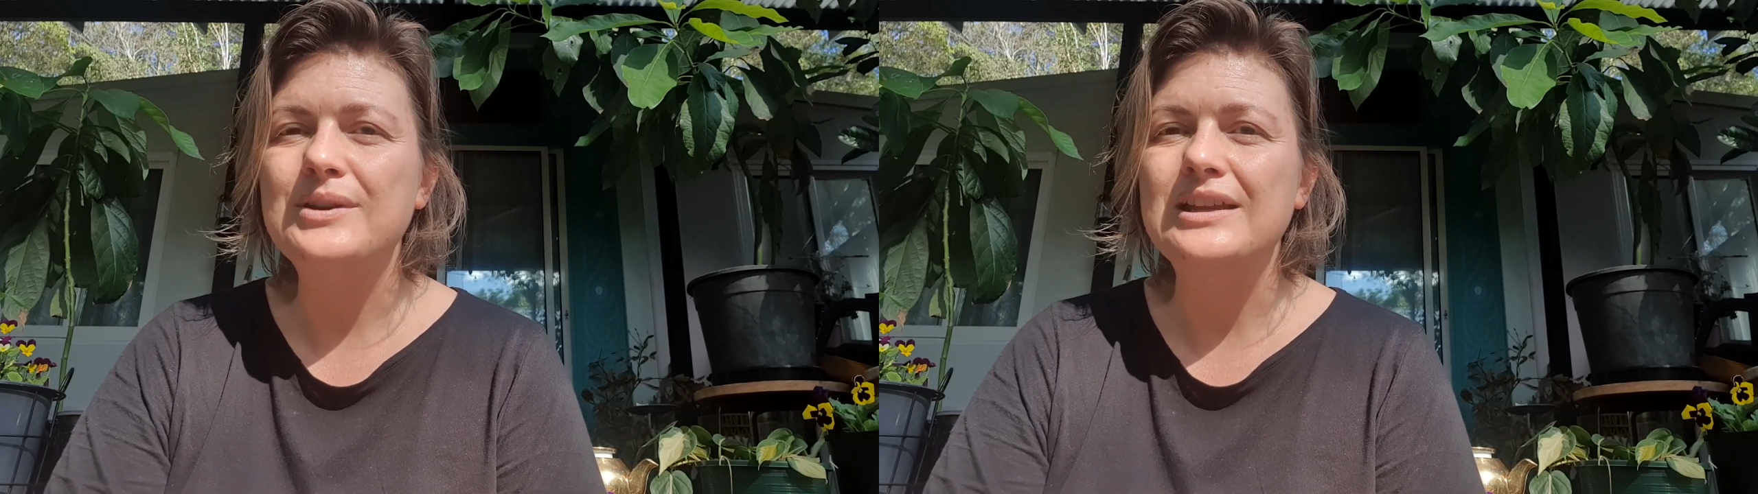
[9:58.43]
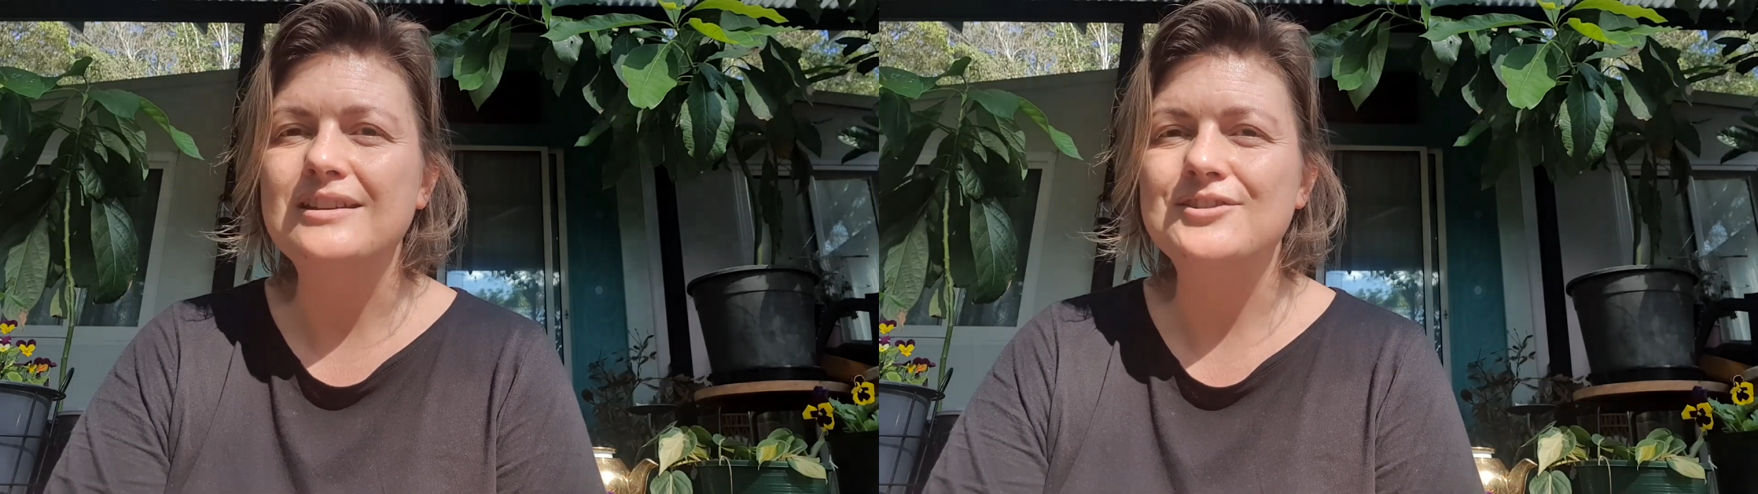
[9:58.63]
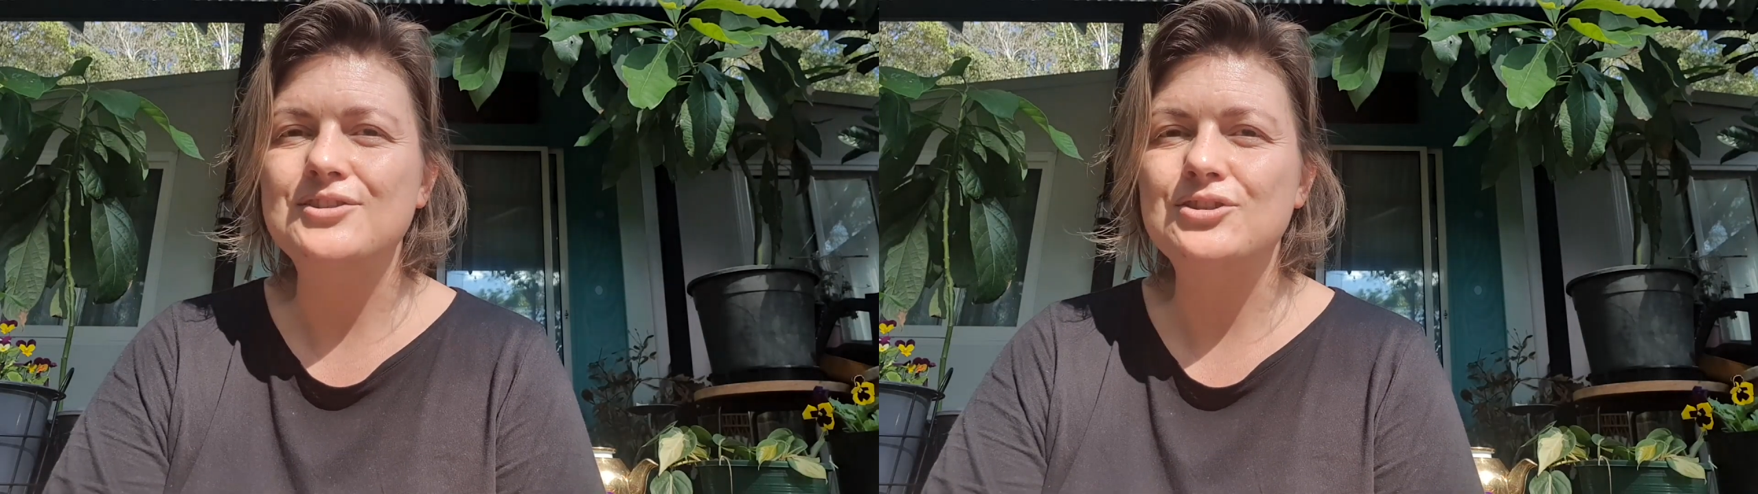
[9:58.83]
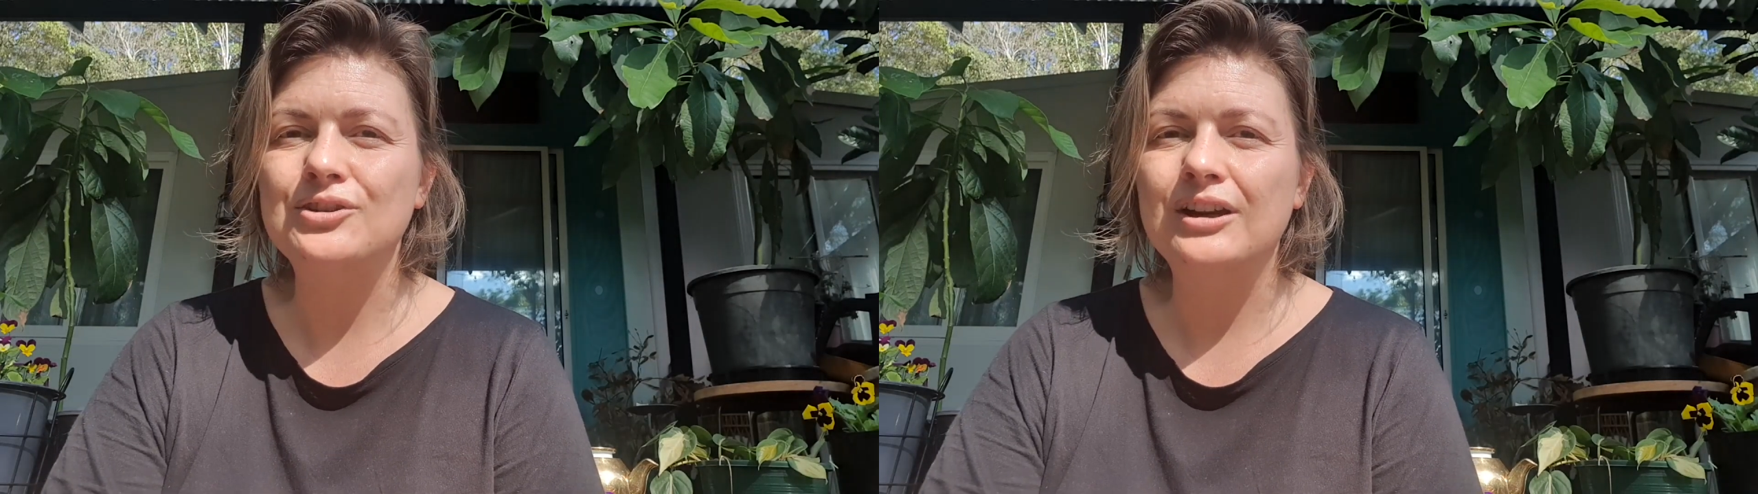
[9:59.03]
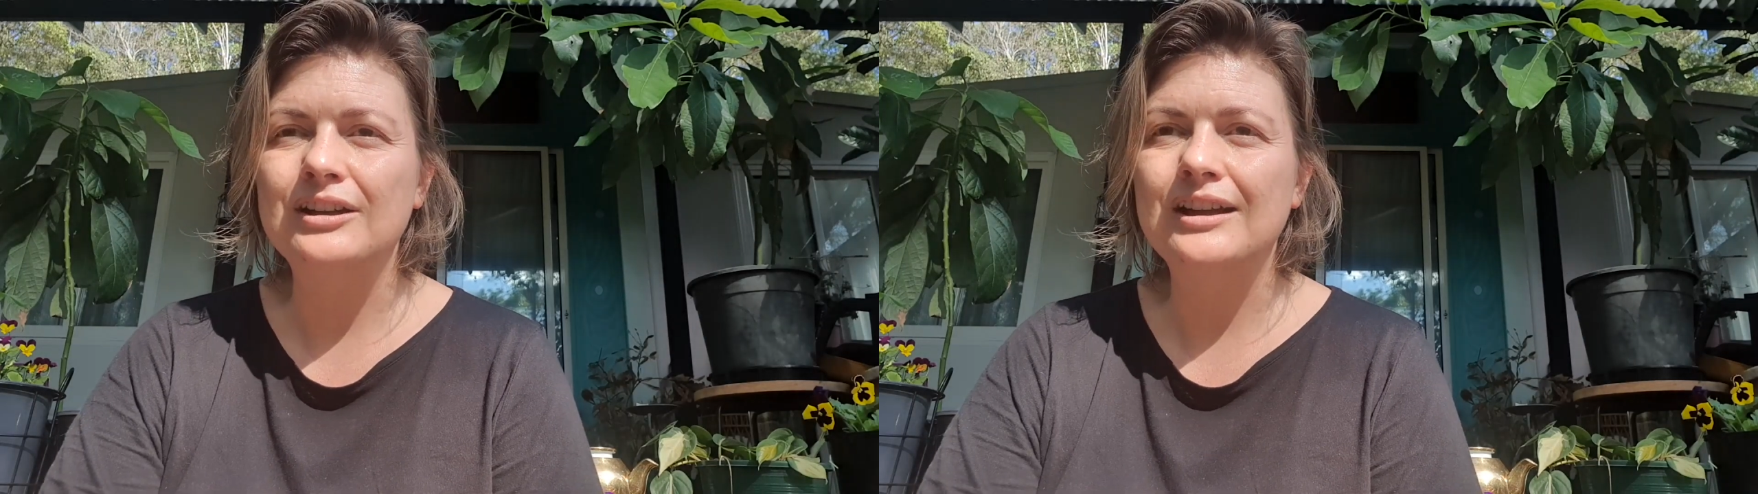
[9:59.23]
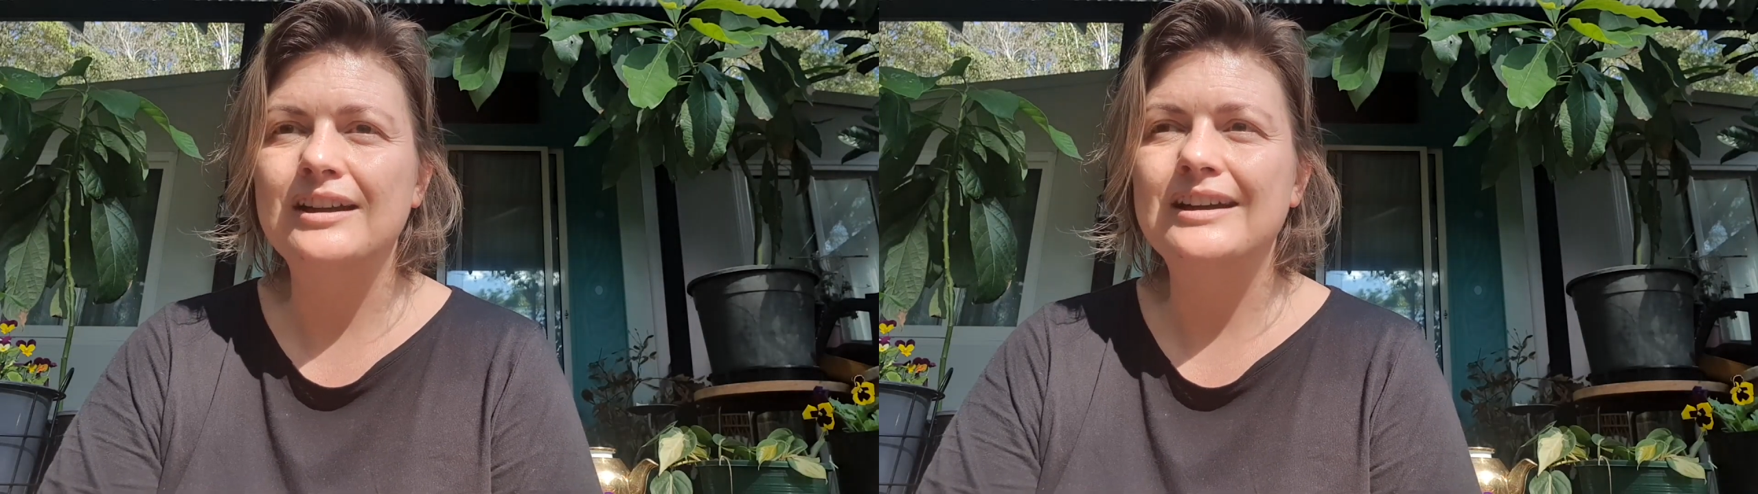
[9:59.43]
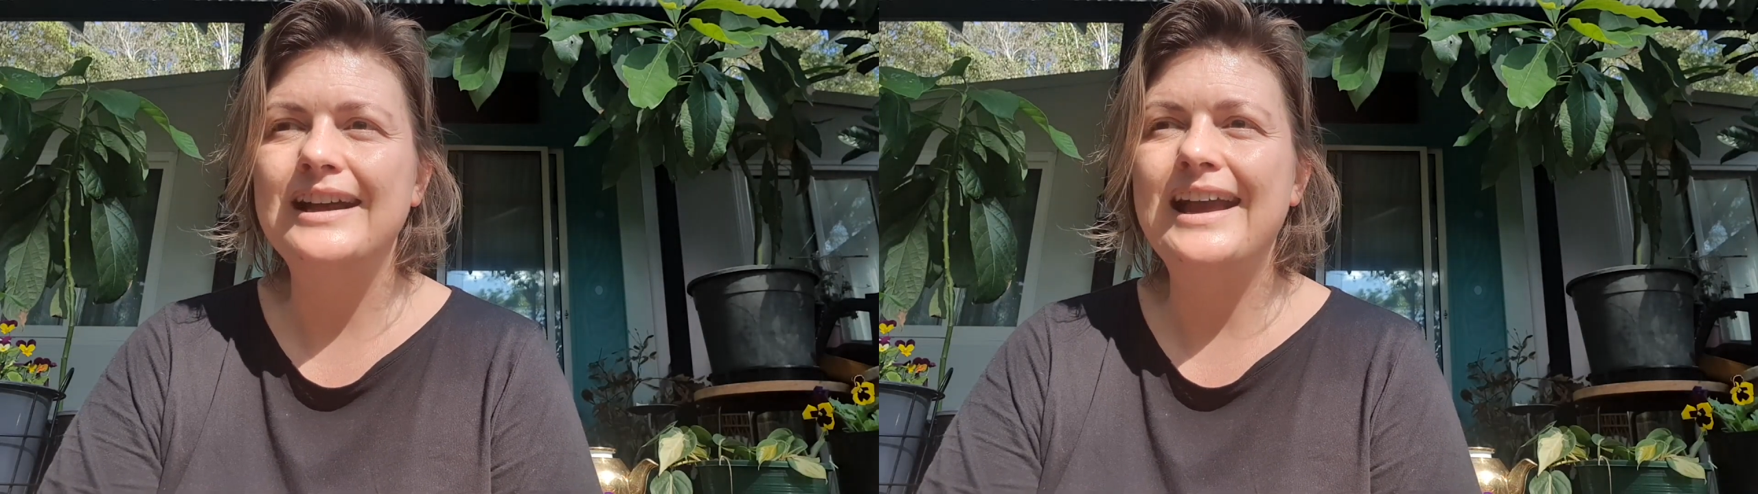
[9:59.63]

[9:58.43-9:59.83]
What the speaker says: in Australia